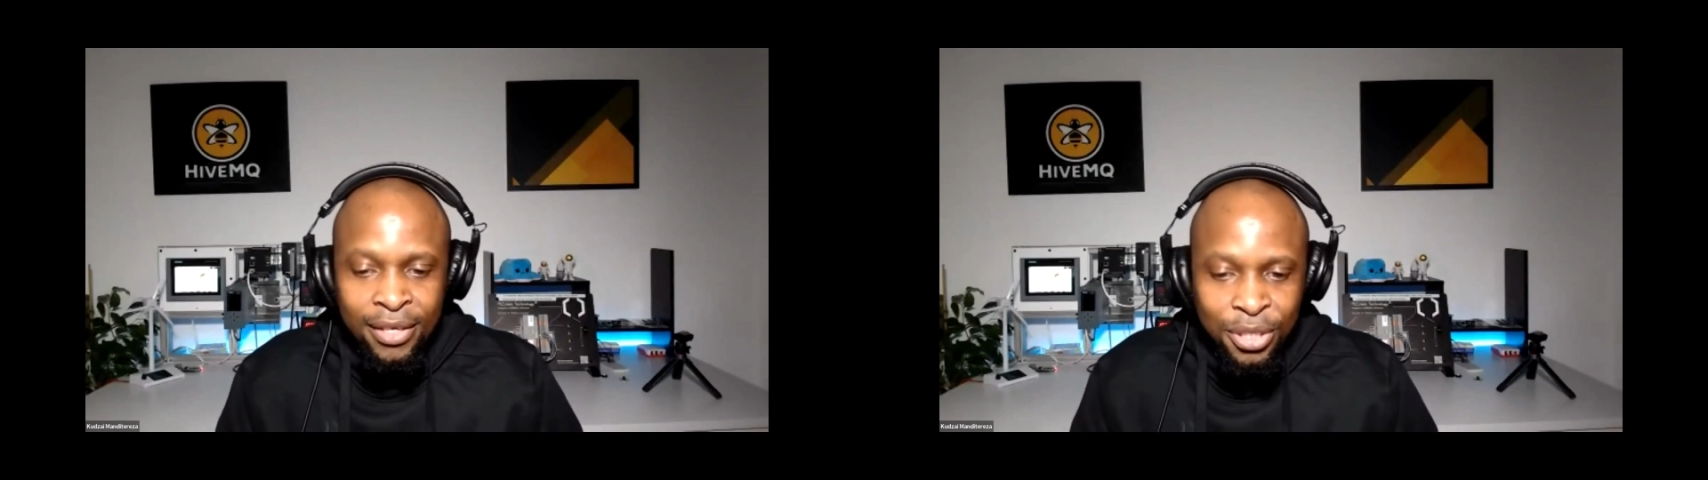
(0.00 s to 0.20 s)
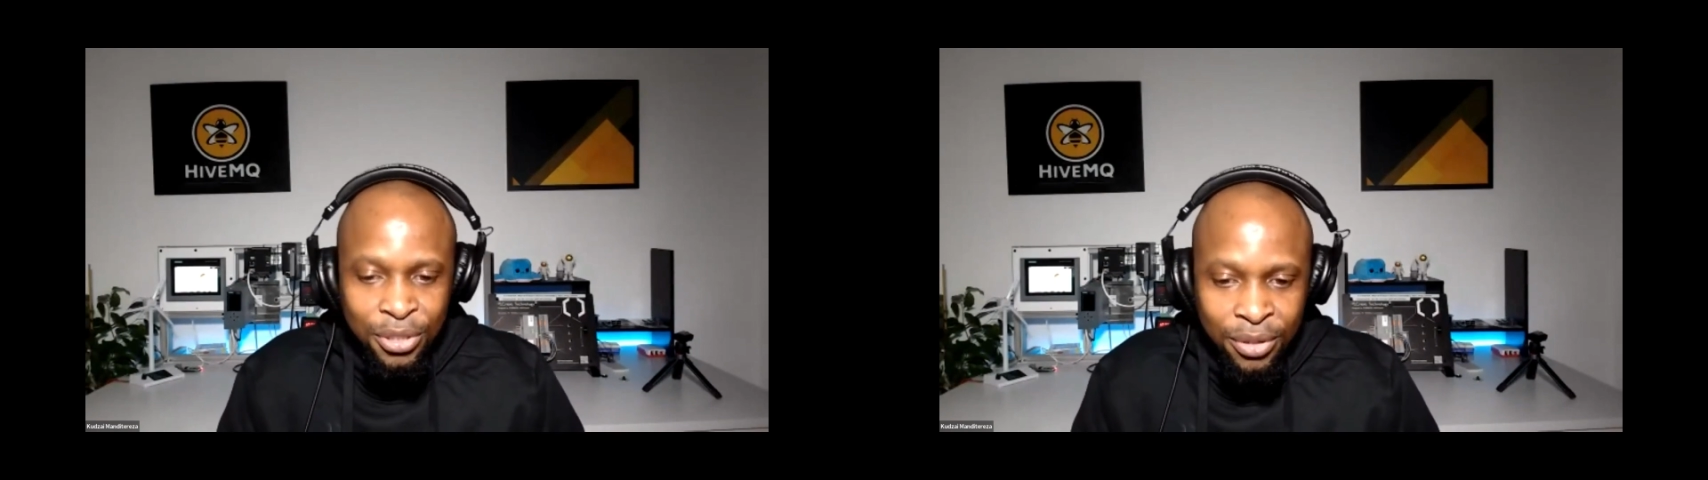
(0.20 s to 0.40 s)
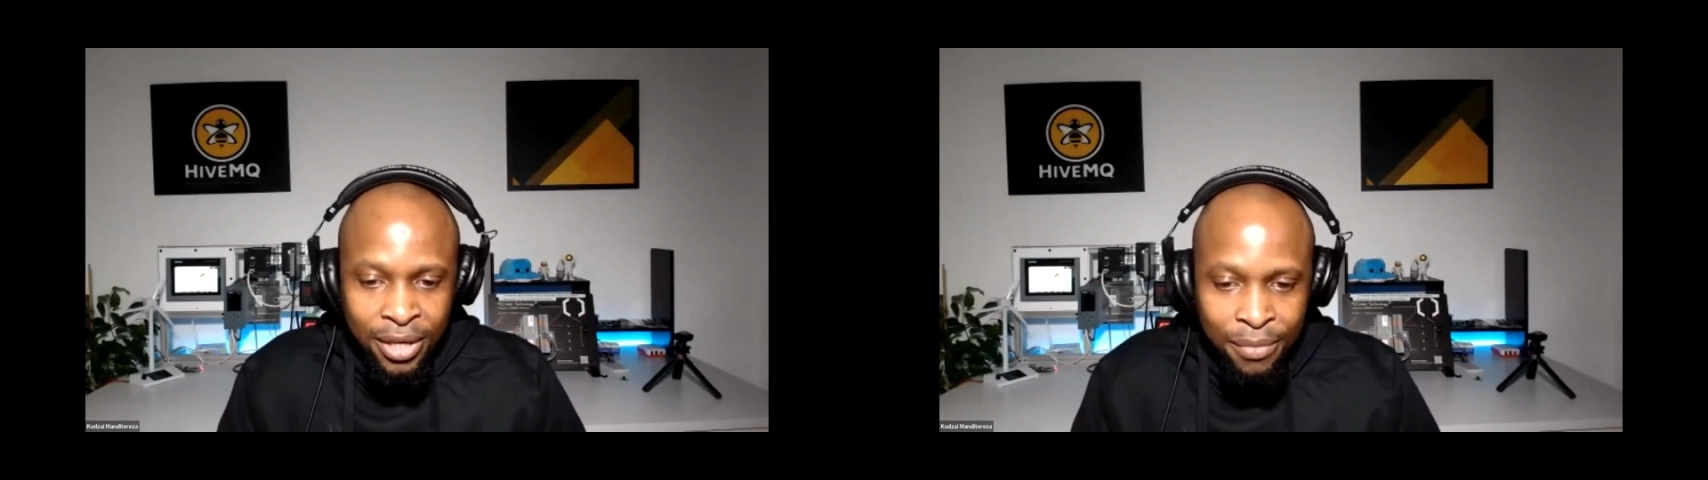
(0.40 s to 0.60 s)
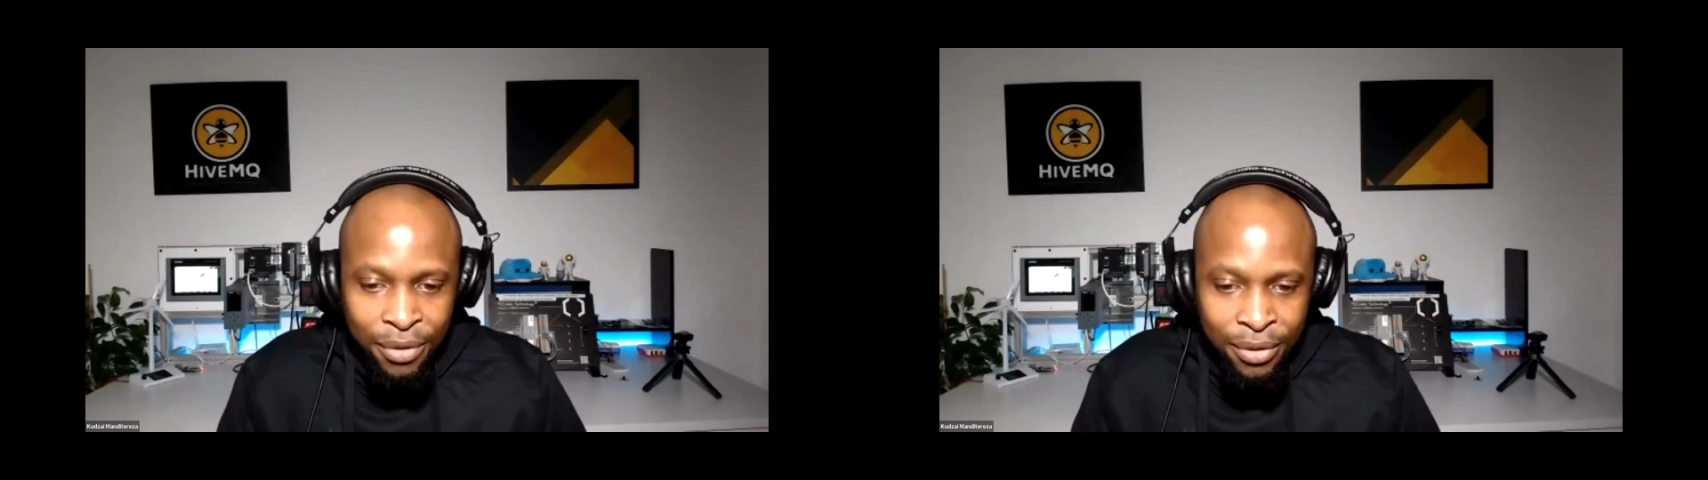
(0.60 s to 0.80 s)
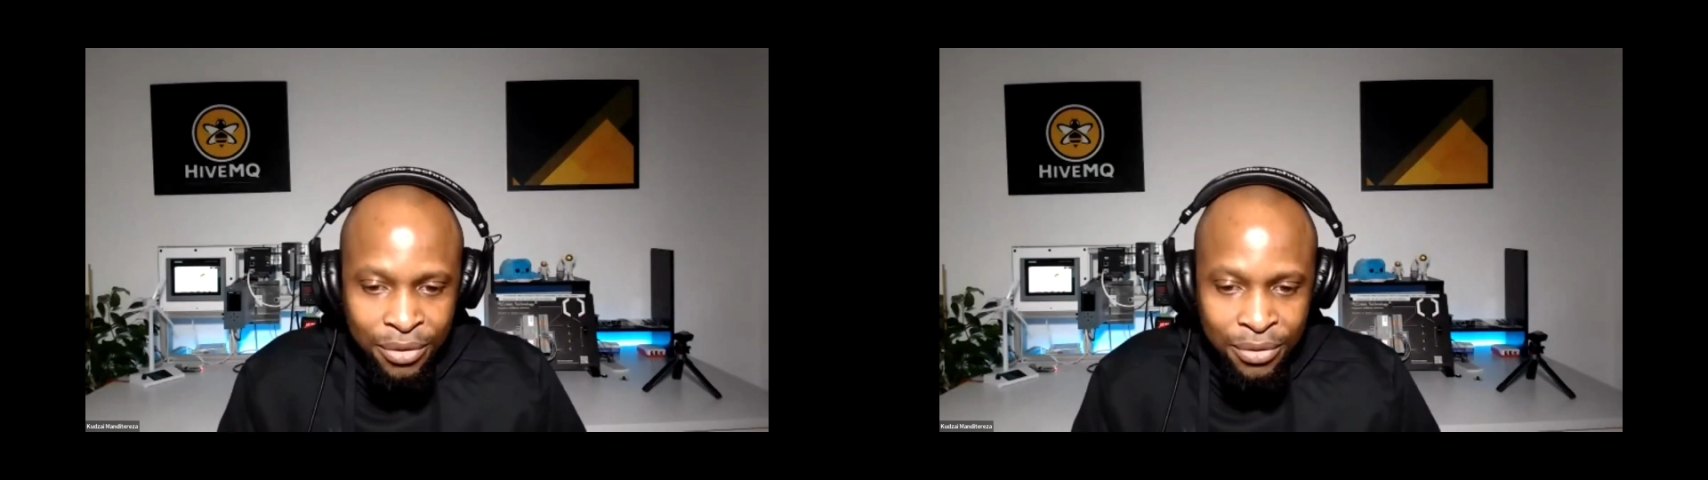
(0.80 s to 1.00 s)
So I'm
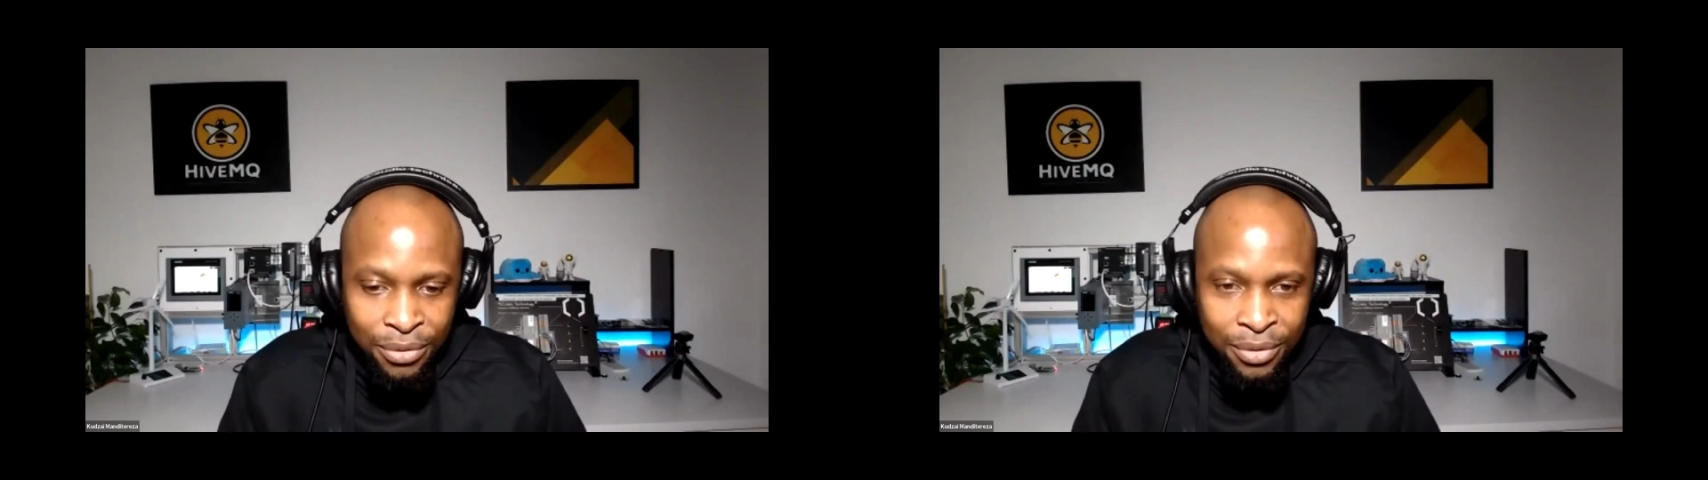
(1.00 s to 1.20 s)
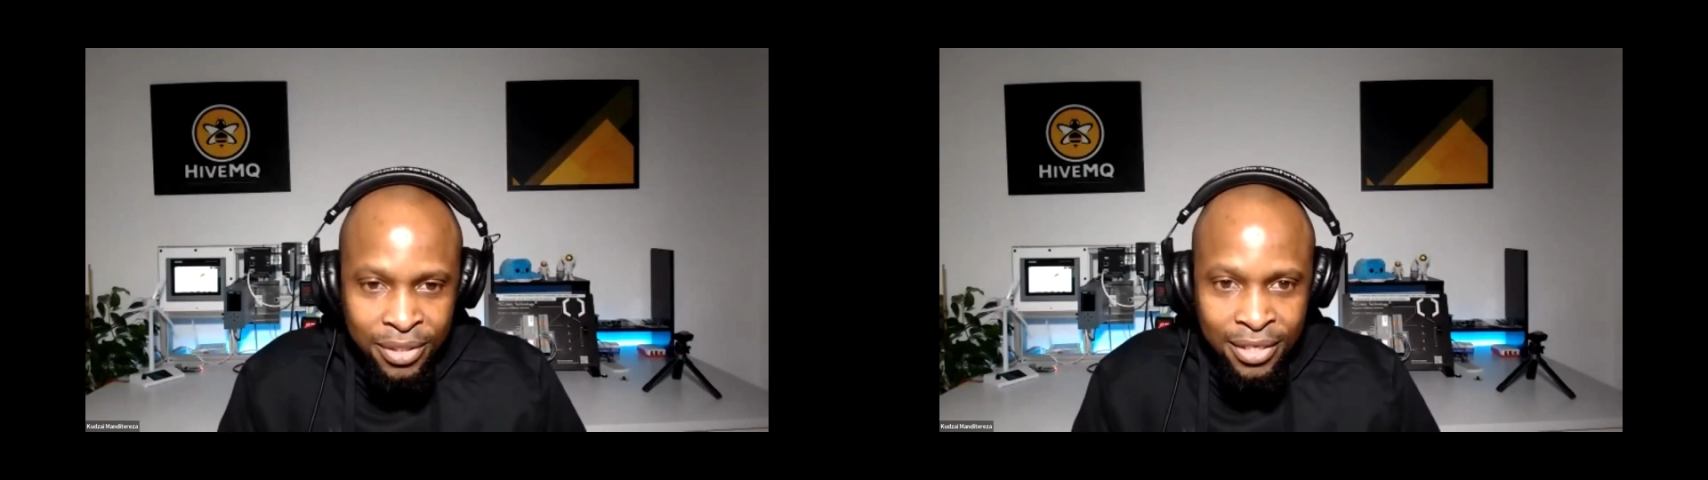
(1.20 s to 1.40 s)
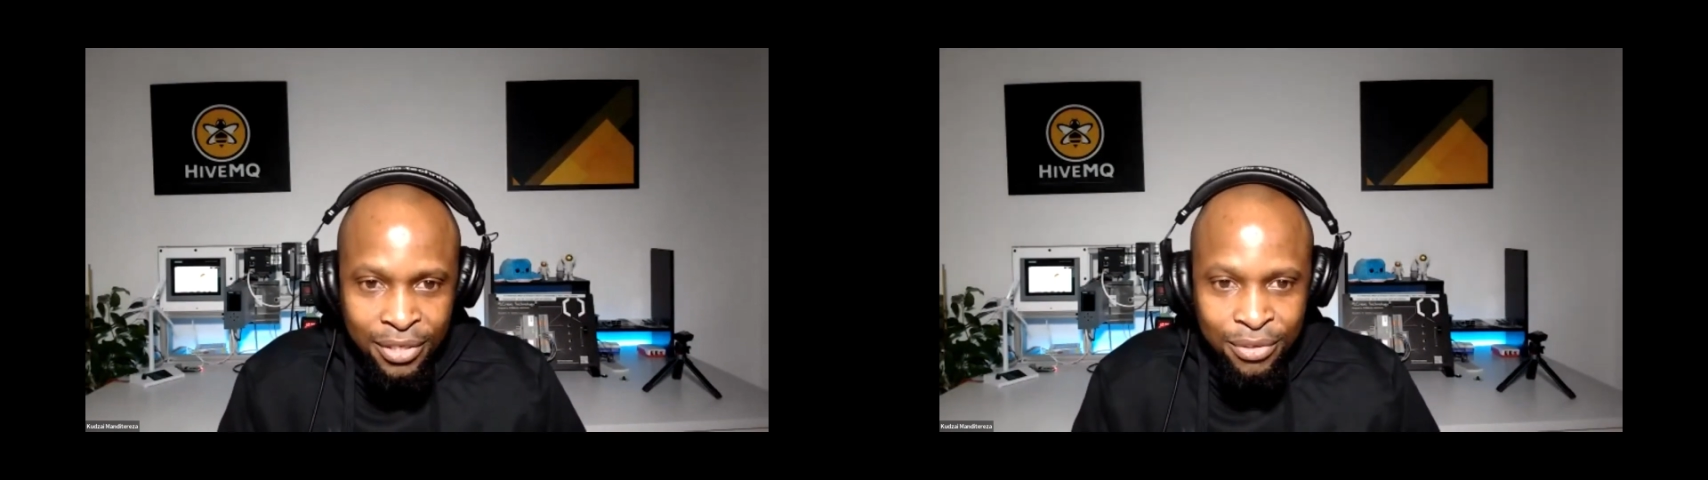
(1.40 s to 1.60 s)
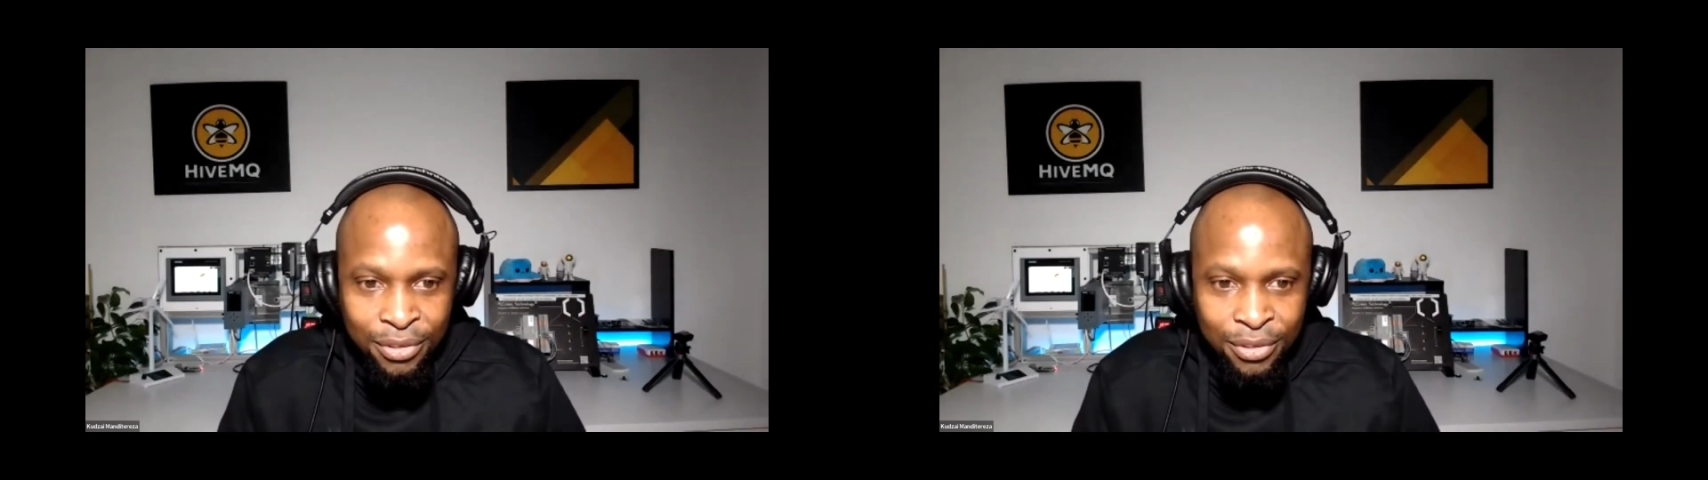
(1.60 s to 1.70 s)
going to take